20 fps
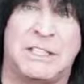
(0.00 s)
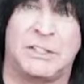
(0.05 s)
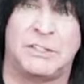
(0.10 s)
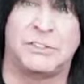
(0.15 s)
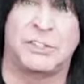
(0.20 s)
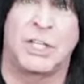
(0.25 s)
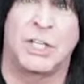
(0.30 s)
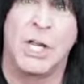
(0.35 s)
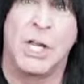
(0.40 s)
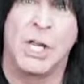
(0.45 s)

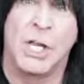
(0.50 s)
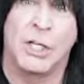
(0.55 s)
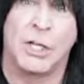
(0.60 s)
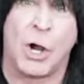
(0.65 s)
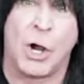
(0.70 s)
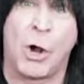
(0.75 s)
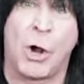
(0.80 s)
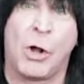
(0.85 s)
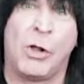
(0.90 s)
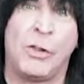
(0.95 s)
because
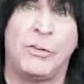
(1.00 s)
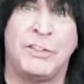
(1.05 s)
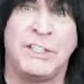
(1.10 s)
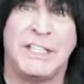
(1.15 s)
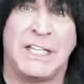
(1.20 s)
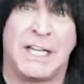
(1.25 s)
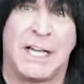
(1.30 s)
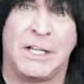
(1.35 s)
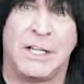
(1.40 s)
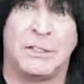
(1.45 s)
all
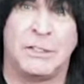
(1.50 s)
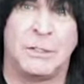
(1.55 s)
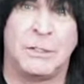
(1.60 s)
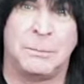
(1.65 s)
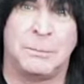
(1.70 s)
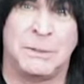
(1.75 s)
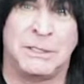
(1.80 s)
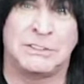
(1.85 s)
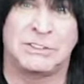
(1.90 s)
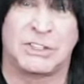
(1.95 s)
the
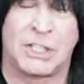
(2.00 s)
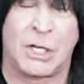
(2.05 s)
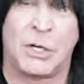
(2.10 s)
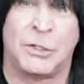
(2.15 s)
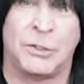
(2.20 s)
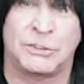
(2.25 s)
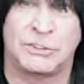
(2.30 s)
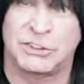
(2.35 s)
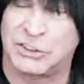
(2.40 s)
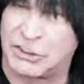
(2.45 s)
elements
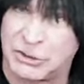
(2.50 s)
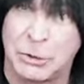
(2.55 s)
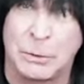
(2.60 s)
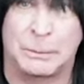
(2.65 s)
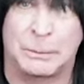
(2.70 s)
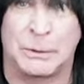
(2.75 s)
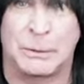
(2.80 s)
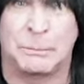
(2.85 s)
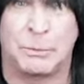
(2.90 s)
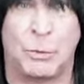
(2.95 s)
are
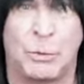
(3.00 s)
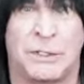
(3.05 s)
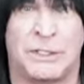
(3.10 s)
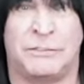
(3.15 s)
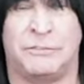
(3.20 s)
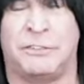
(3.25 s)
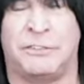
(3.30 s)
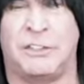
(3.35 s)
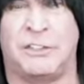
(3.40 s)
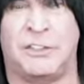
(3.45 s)
super
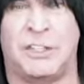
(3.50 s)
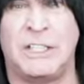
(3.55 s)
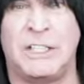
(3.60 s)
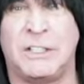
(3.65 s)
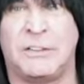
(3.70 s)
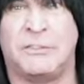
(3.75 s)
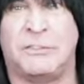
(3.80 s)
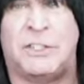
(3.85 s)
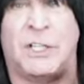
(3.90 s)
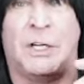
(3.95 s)
important. If you think
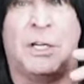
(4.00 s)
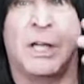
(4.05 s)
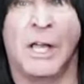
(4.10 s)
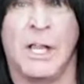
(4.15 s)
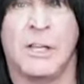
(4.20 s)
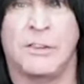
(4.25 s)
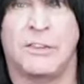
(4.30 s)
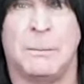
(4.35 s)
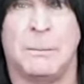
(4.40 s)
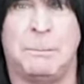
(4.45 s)
of the
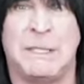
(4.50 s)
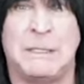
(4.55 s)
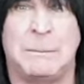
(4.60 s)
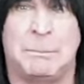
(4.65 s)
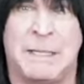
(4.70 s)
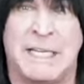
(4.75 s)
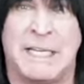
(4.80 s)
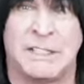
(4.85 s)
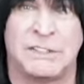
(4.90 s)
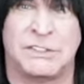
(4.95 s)

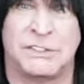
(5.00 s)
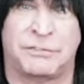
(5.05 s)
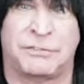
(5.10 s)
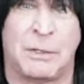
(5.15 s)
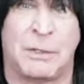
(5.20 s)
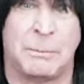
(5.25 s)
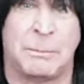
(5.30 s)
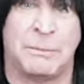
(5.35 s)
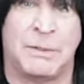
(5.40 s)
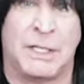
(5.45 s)
big bands
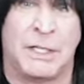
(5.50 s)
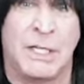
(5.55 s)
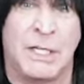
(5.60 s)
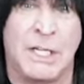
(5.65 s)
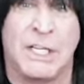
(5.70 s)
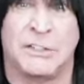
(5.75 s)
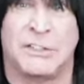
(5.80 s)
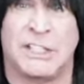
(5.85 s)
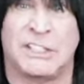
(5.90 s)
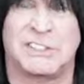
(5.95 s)
from the
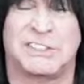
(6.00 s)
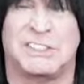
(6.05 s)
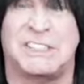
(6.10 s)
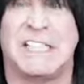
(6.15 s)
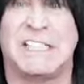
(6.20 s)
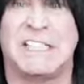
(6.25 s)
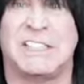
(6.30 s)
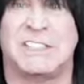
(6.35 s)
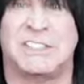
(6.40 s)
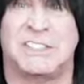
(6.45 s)

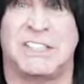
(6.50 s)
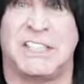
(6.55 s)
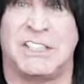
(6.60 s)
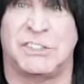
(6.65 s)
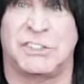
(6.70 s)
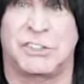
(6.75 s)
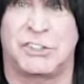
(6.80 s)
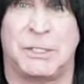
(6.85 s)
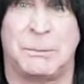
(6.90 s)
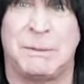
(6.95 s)

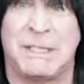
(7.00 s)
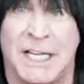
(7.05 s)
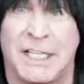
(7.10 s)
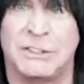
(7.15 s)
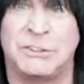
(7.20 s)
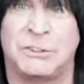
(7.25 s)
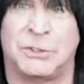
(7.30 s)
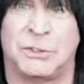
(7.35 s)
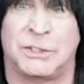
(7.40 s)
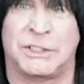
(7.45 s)
60s, Jimi
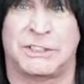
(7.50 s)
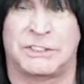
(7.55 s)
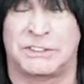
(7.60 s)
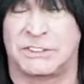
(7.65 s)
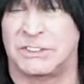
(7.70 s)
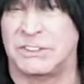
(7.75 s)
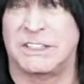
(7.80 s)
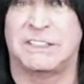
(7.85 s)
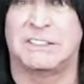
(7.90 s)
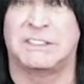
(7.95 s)

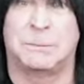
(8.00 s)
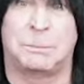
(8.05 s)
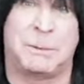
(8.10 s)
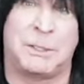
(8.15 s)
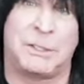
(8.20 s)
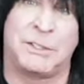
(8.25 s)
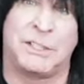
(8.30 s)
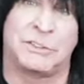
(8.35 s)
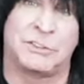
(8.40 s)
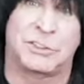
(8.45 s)
Hendrix,
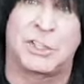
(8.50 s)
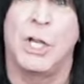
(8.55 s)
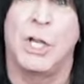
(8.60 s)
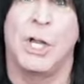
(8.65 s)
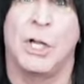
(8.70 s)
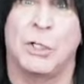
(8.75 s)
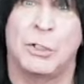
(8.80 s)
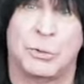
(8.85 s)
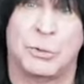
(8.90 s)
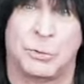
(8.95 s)
Experience,
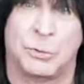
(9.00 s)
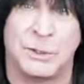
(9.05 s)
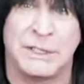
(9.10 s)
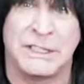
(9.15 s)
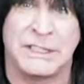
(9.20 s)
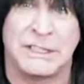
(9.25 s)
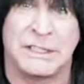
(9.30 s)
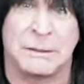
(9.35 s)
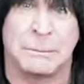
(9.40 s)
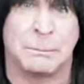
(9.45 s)

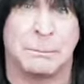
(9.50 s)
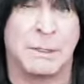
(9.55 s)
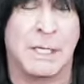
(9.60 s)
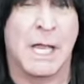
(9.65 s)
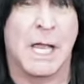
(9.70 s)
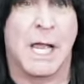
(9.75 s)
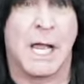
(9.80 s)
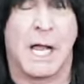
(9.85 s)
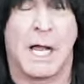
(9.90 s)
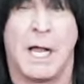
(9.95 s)
Cream,
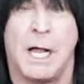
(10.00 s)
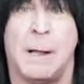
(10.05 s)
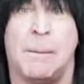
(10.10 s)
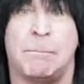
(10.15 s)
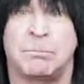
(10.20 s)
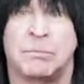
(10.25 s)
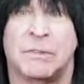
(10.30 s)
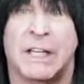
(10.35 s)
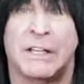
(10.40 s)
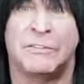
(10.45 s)

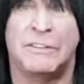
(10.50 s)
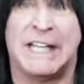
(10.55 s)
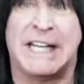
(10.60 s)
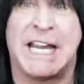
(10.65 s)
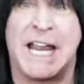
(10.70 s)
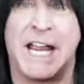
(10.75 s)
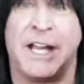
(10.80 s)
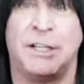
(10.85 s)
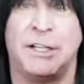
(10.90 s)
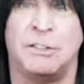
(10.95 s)

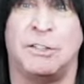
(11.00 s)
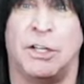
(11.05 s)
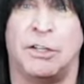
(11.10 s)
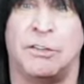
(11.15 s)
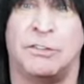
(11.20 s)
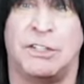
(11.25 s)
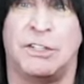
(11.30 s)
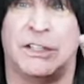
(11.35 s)
they had